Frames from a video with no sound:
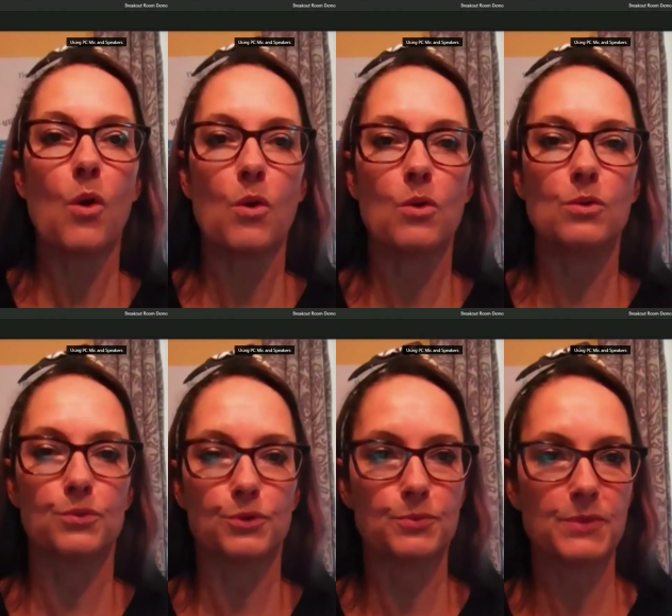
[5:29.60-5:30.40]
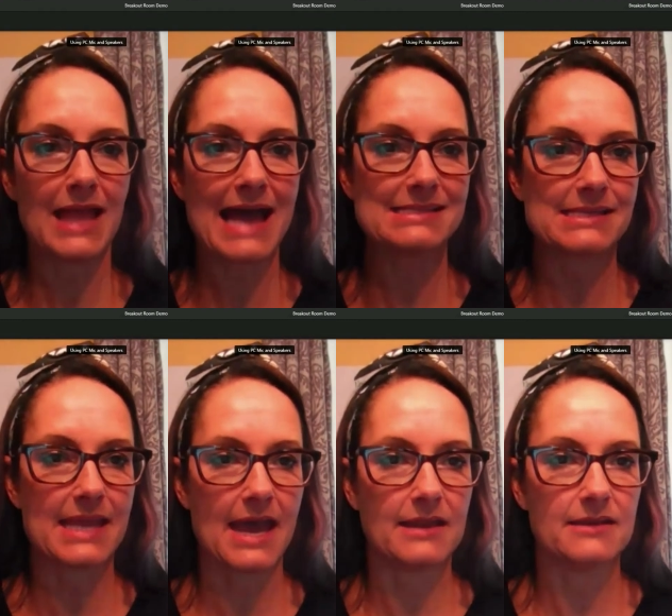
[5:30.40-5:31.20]
whole group class
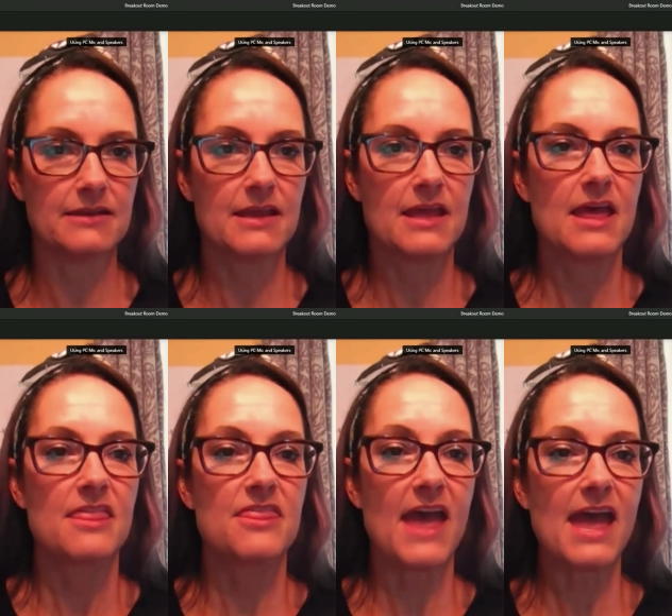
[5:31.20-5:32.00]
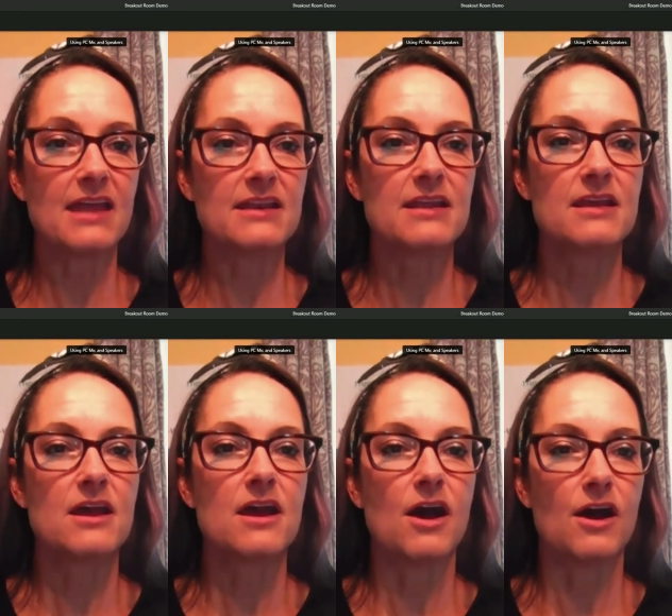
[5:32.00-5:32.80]
again. Then
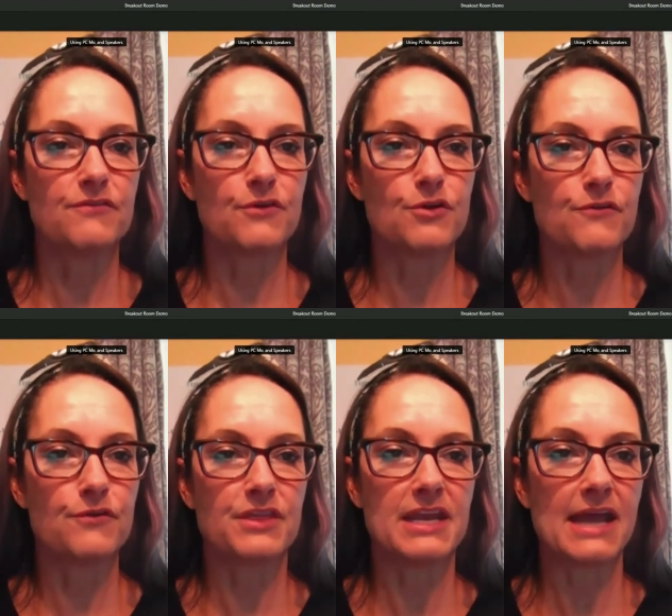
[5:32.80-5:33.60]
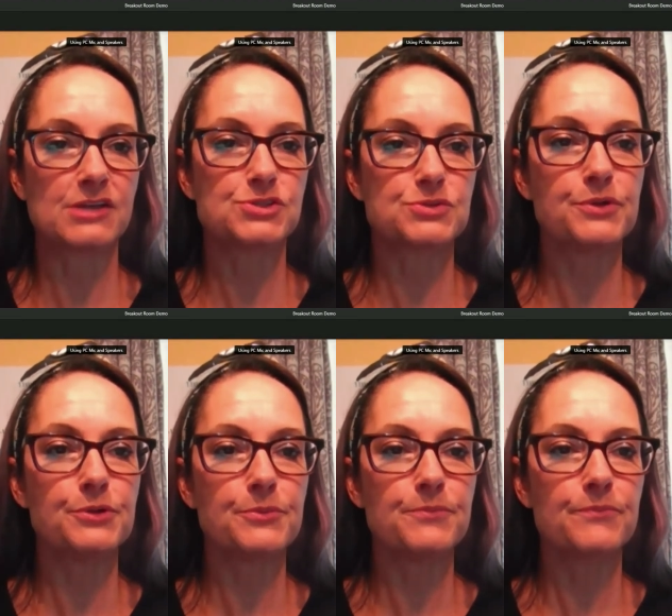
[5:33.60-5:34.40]
hover over the next
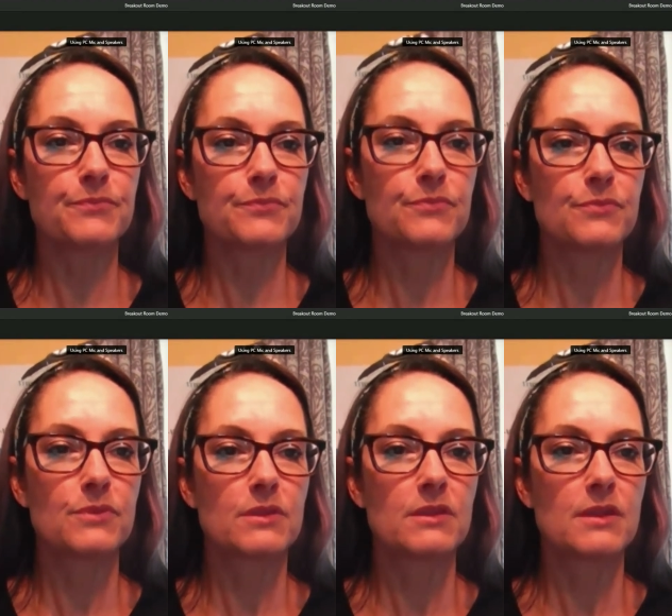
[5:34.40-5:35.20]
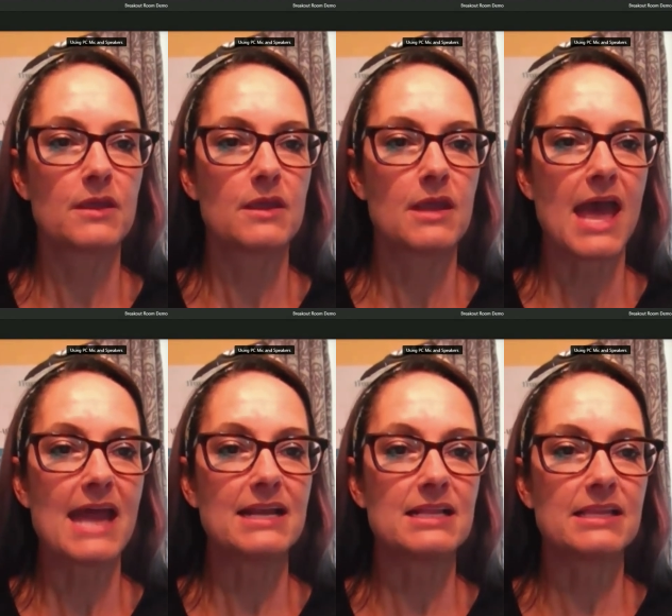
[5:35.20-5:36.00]
room
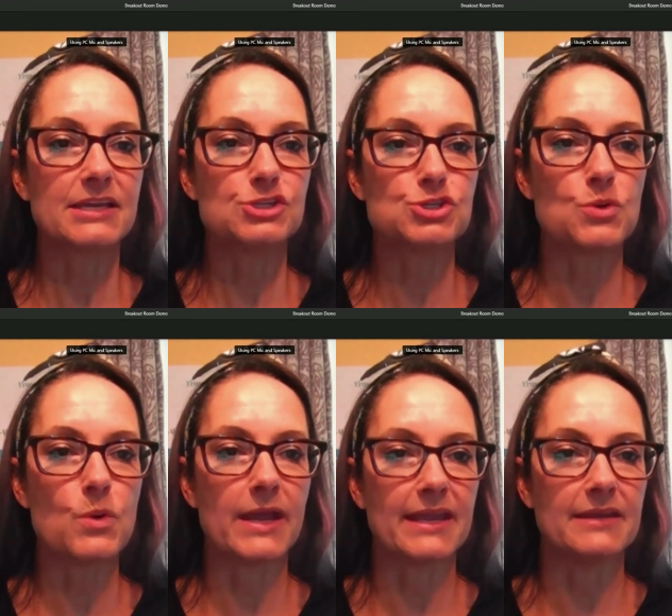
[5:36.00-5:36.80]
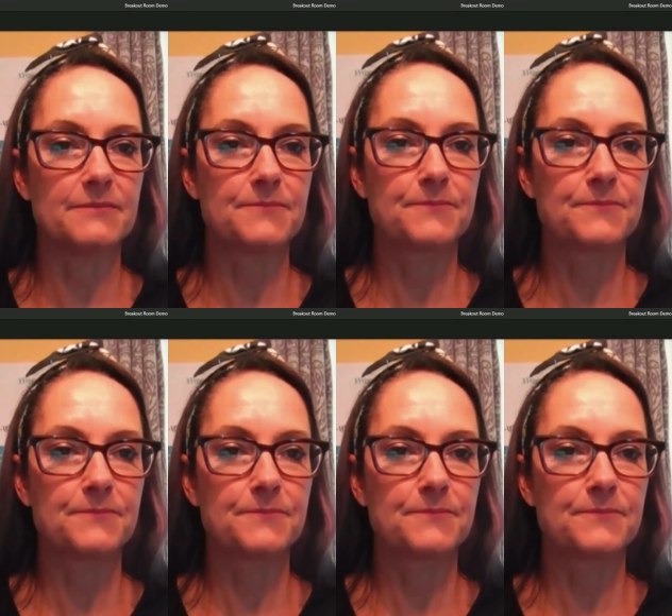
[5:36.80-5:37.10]
and click join.